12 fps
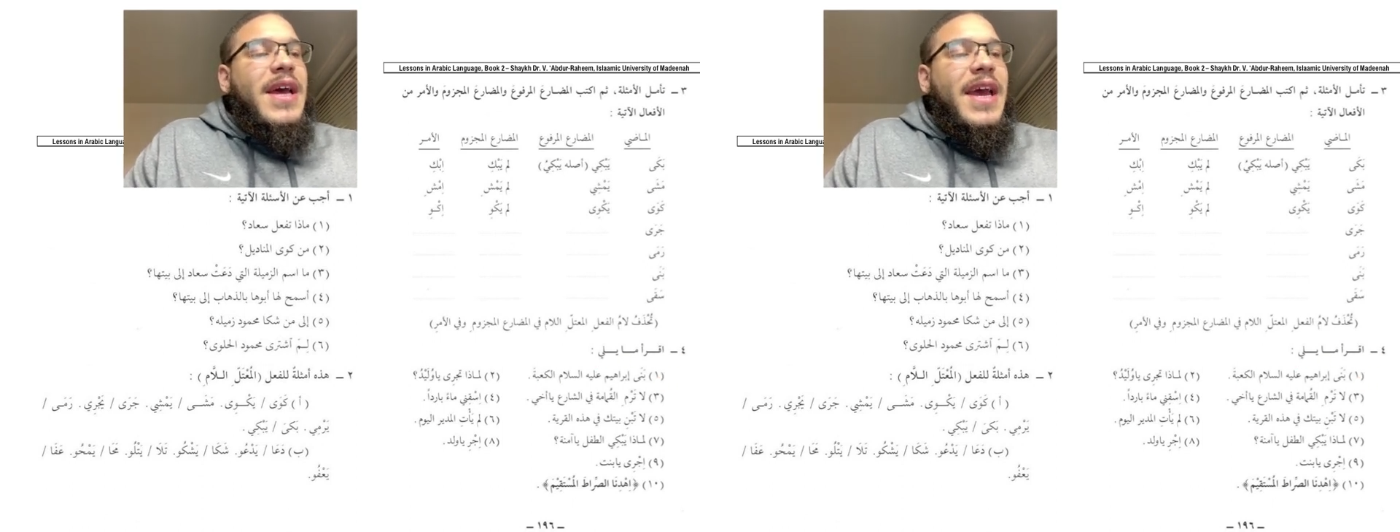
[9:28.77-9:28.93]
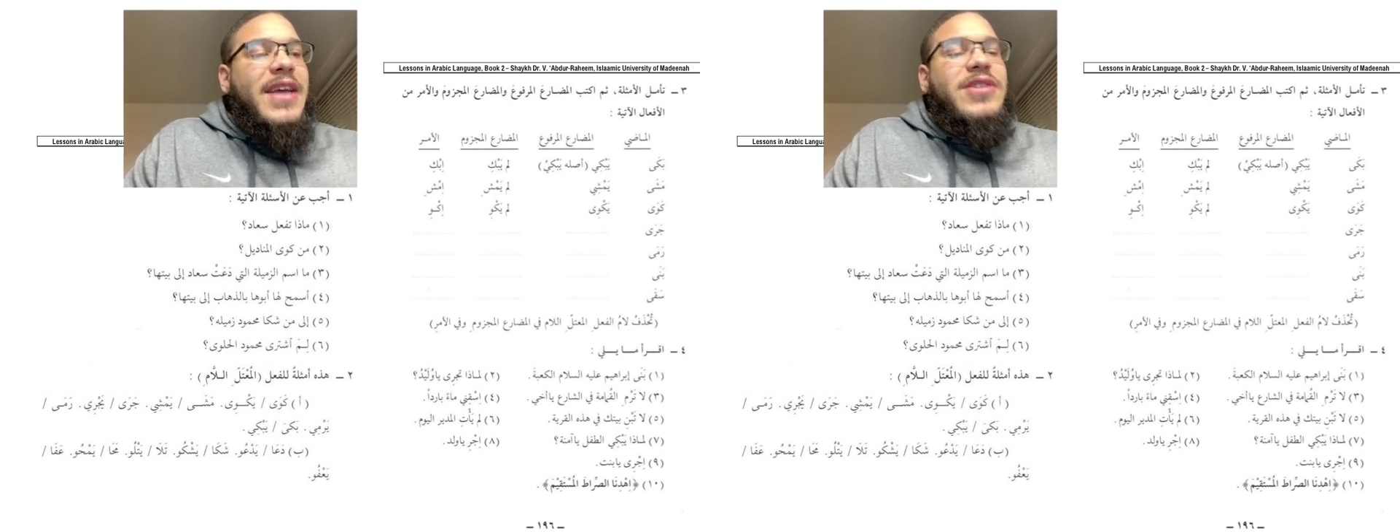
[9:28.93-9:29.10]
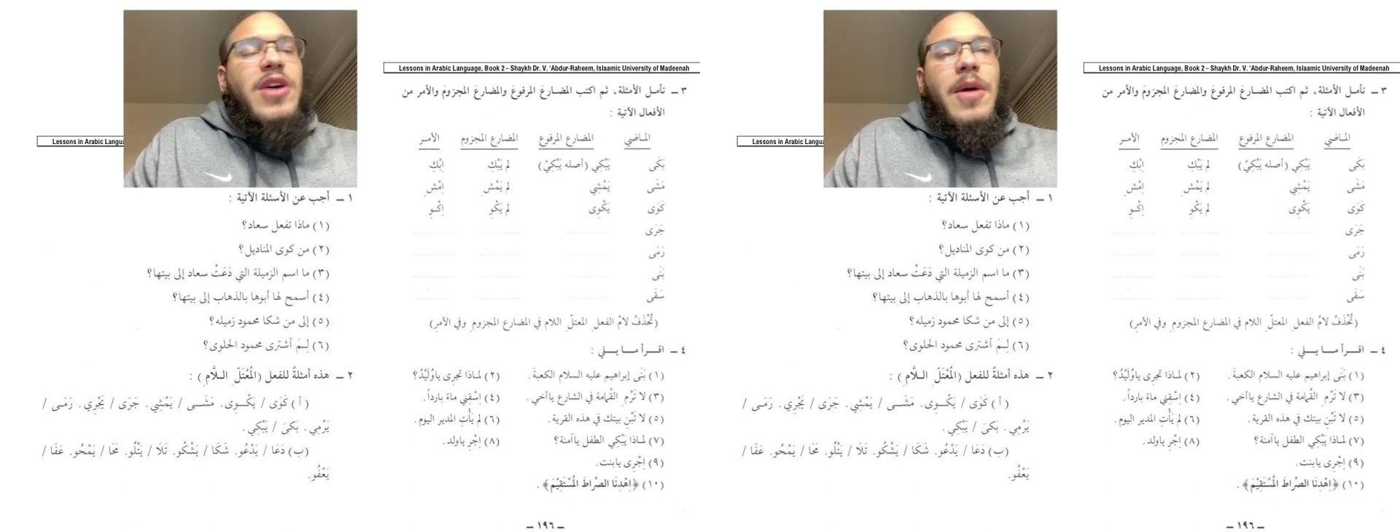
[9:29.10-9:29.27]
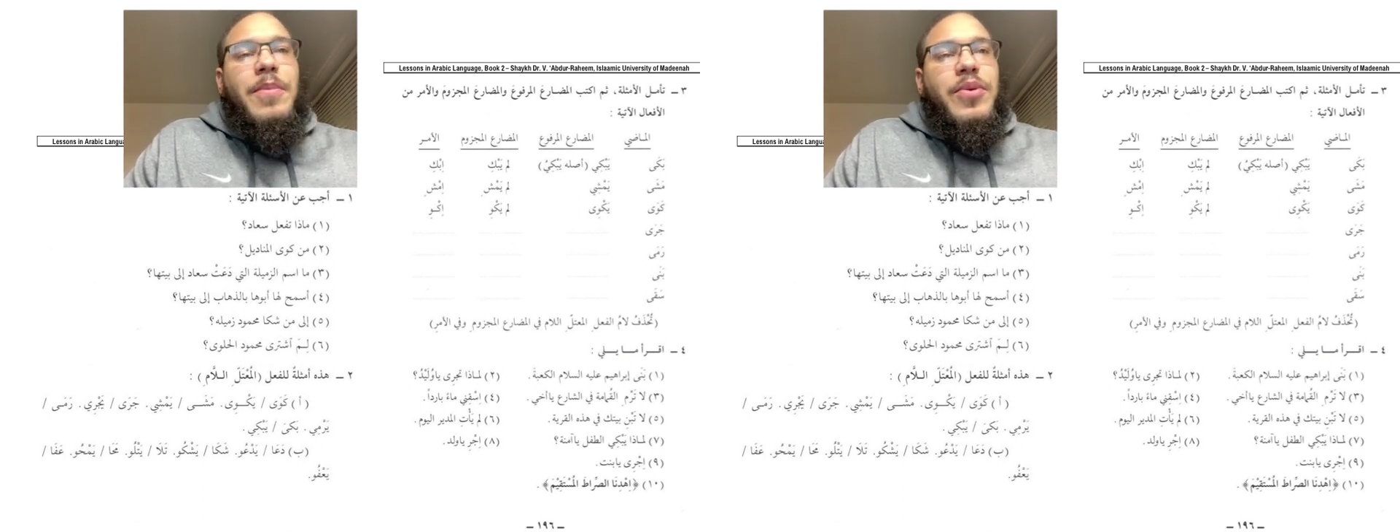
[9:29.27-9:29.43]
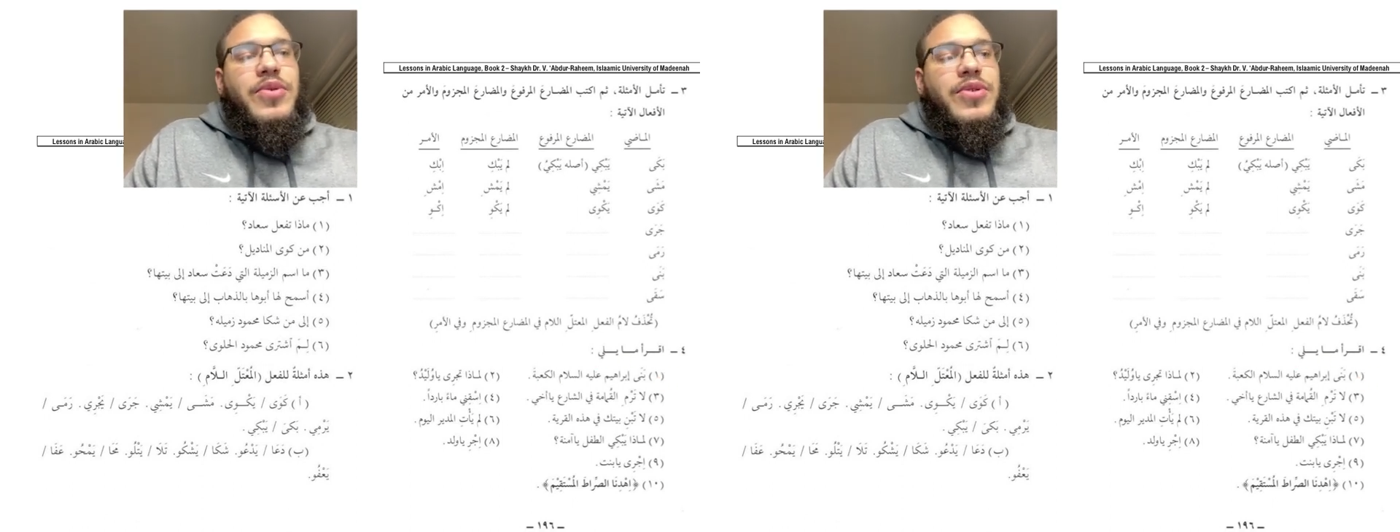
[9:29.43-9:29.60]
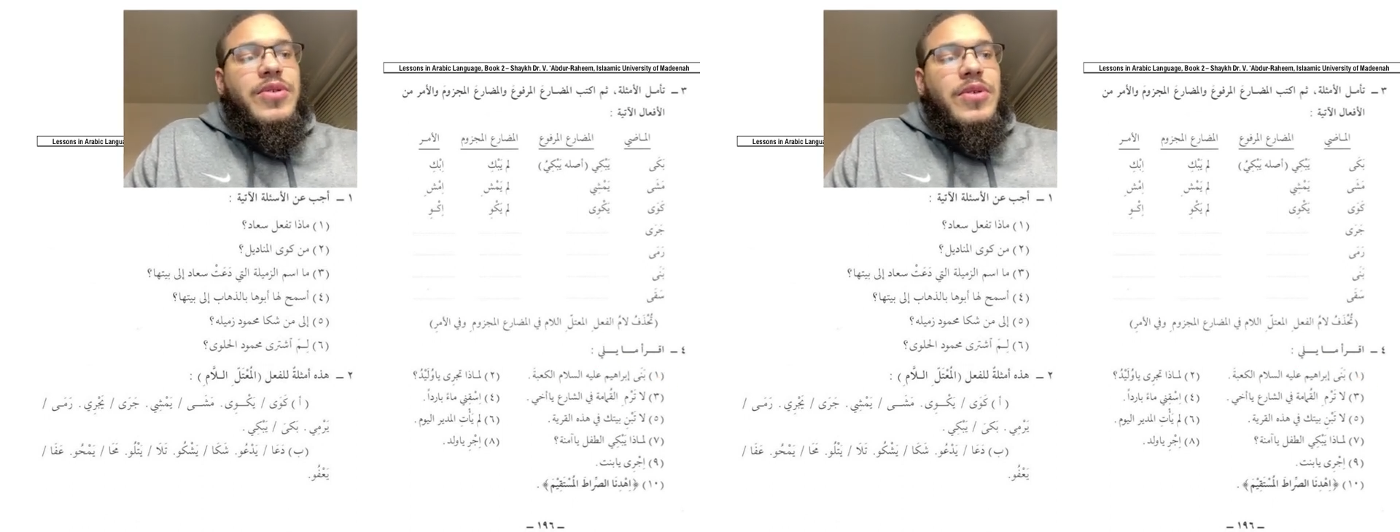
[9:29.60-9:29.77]

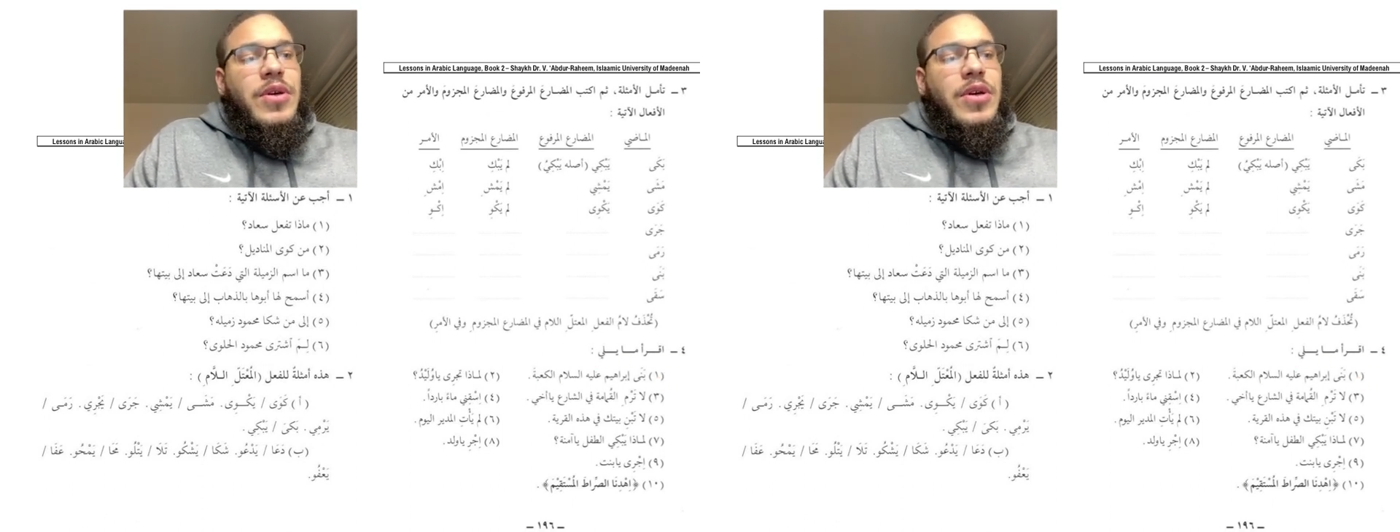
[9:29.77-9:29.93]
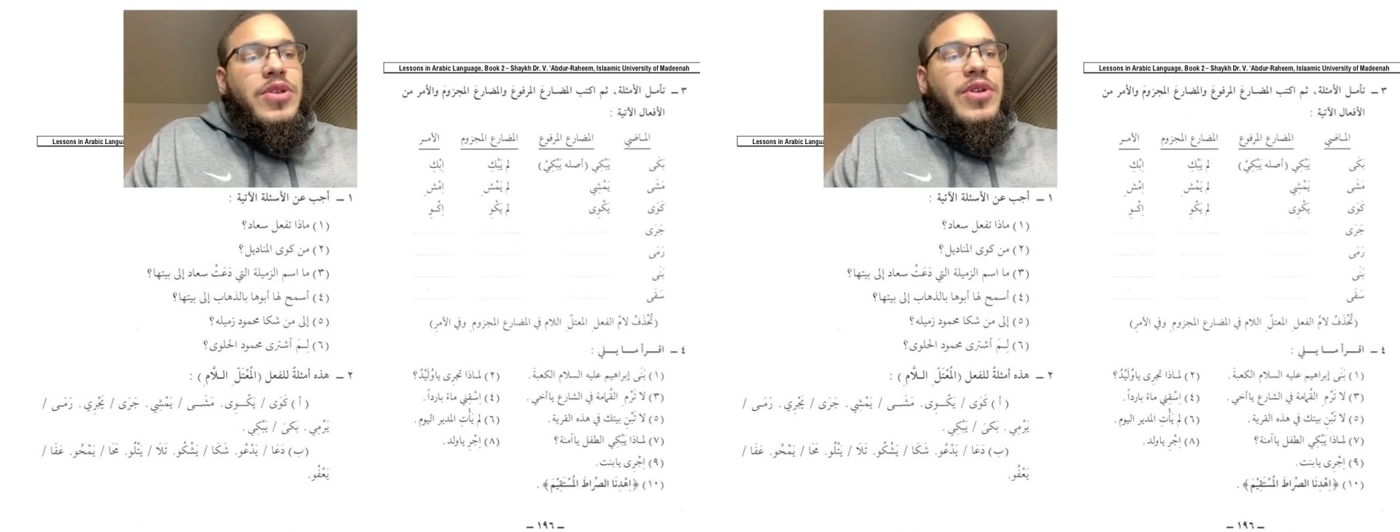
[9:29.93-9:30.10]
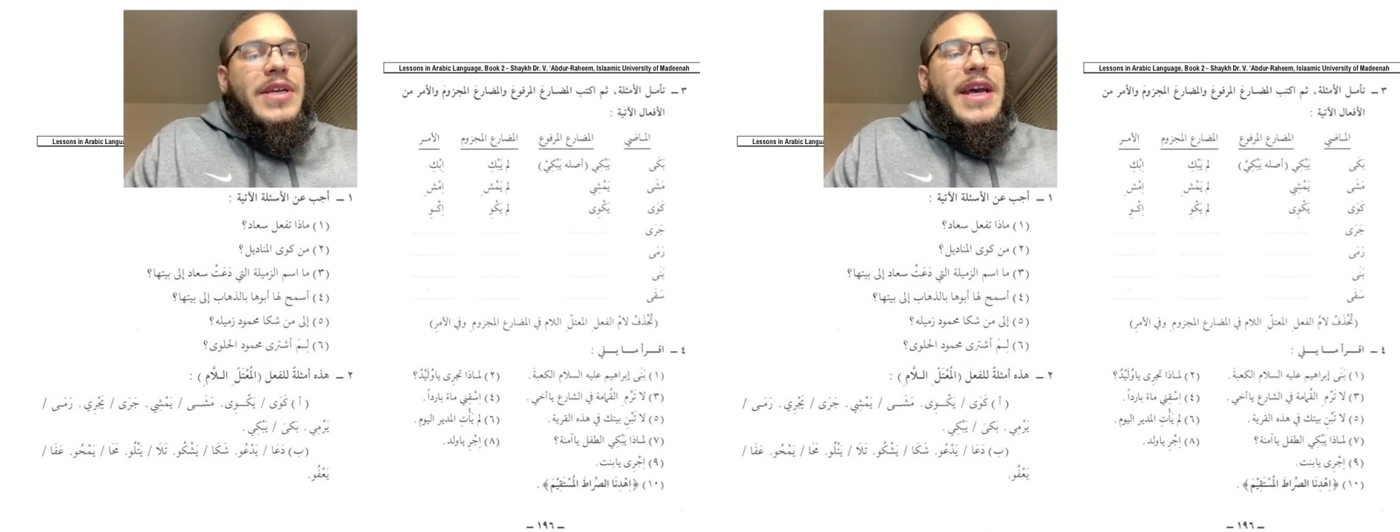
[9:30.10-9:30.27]
examples. So